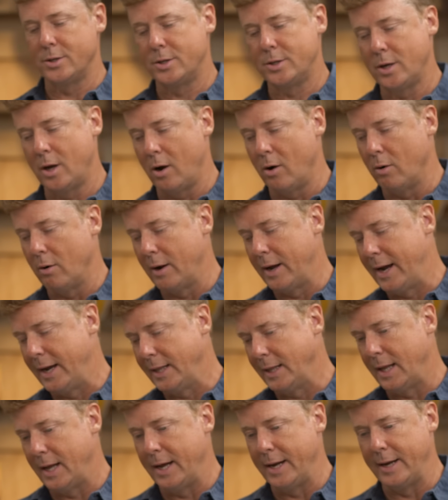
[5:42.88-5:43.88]
so
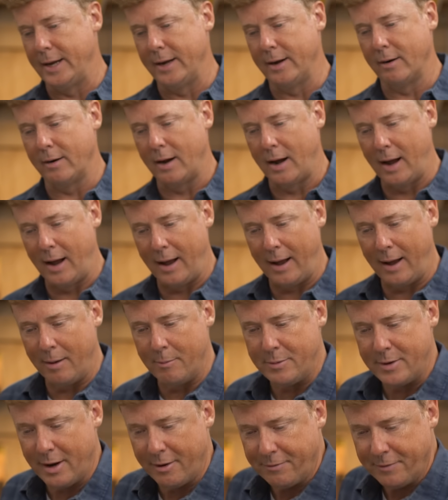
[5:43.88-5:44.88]
headline here.
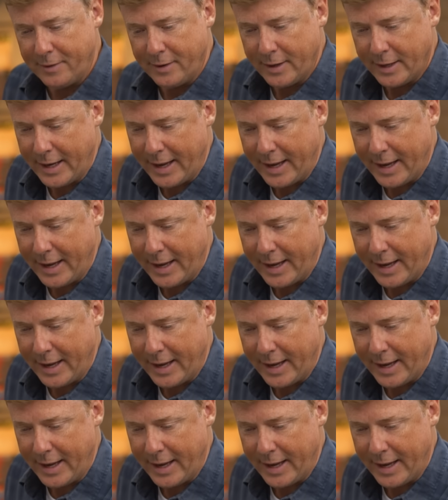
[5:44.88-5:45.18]
I'm definitely